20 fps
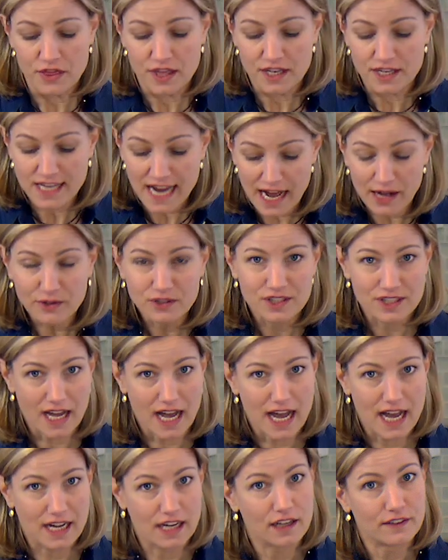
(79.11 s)
The
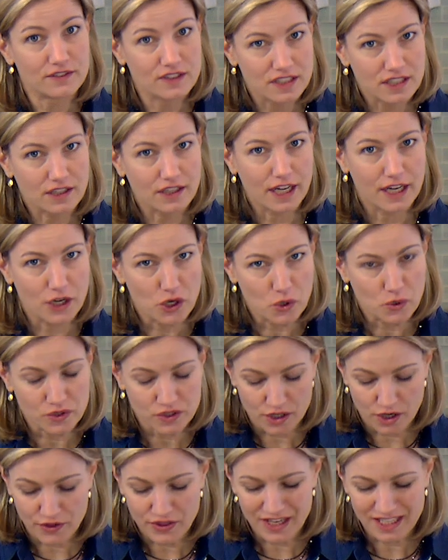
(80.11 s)
downside of steel cut oats
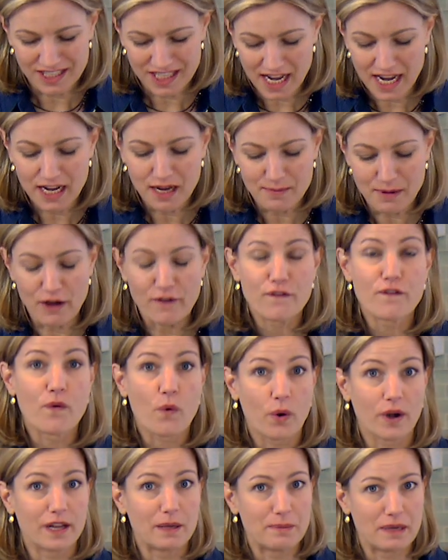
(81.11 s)
are they take about
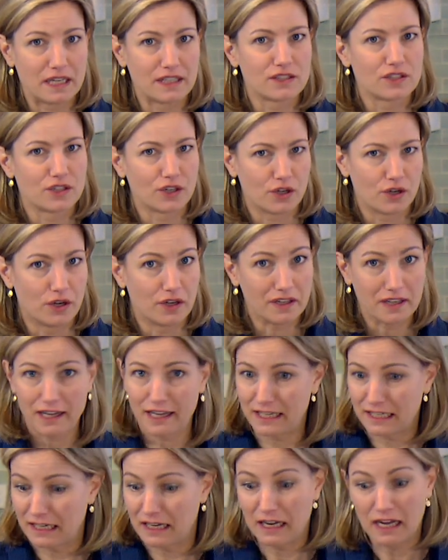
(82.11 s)
forty minutes to cook,
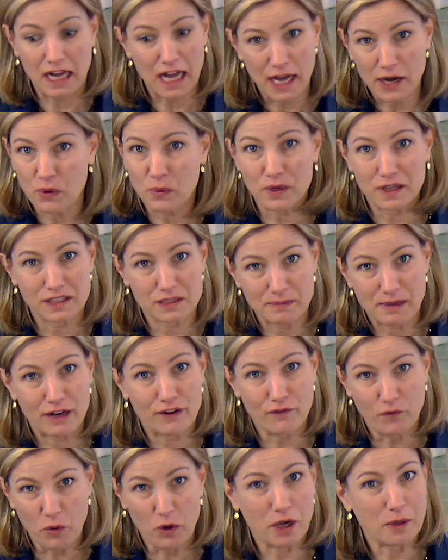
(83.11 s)
and I don't want to spend
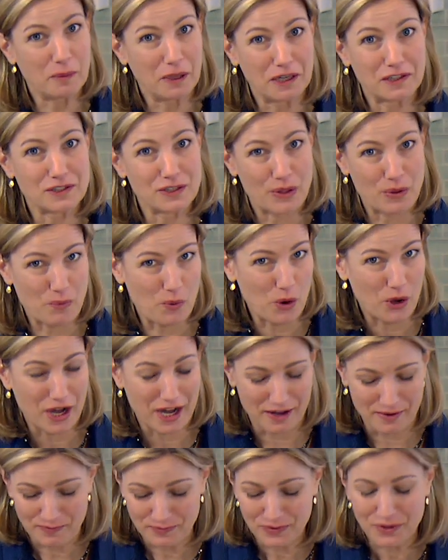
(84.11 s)
forty minutes in the
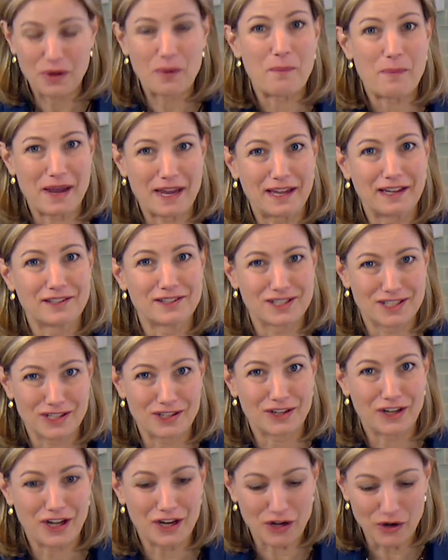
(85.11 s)
morning making steel
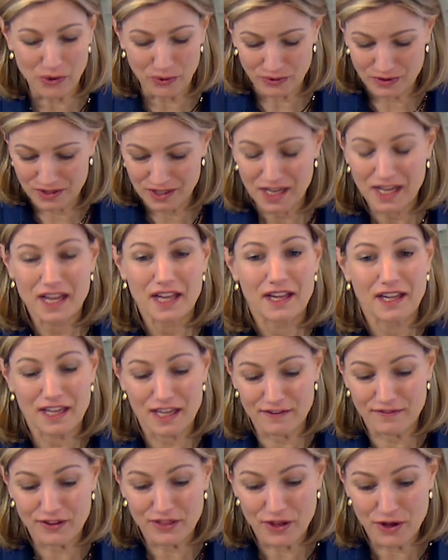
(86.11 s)
cut oats,
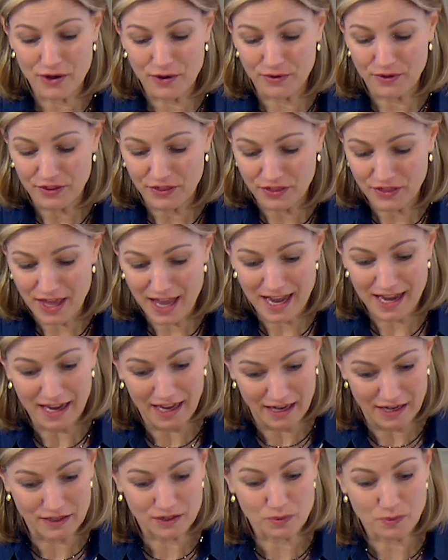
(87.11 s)
even though they,
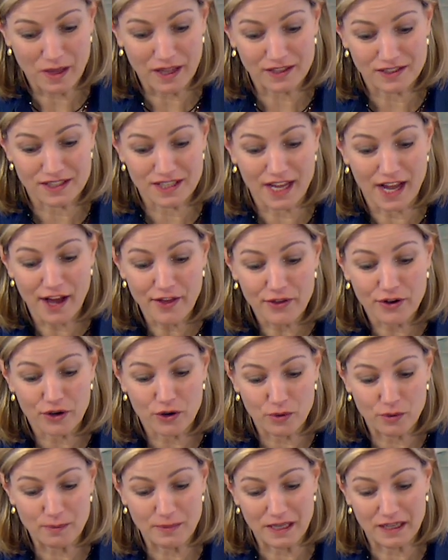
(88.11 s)
and as well as the other
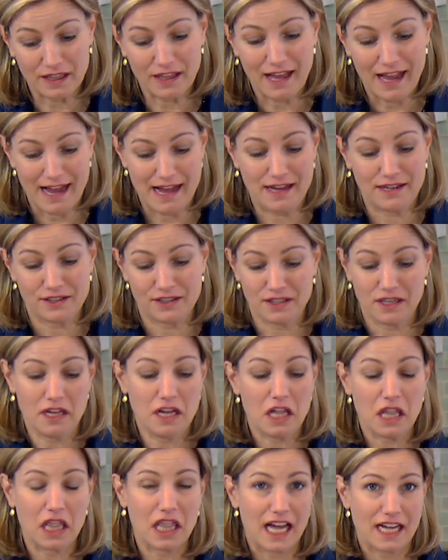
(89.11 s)
oatmeal, has
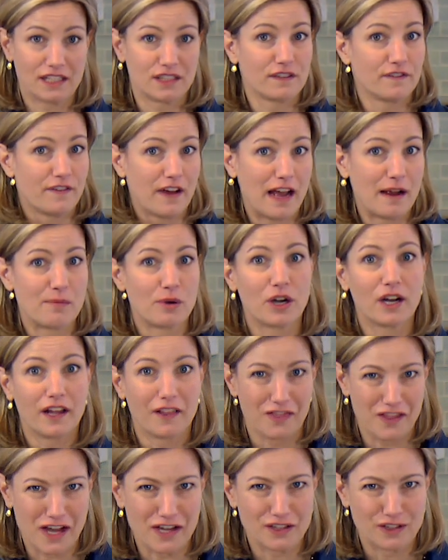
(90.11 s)
lots of fiber
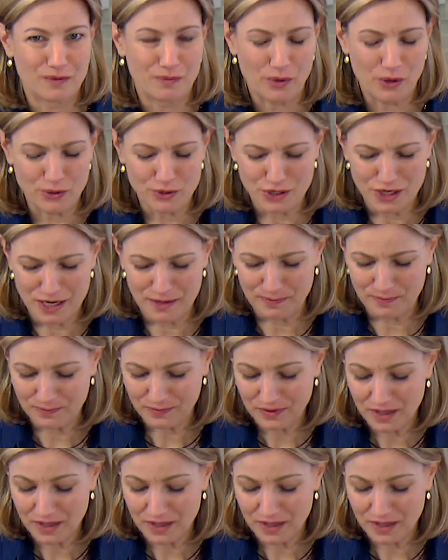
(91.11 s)
and lots of protein.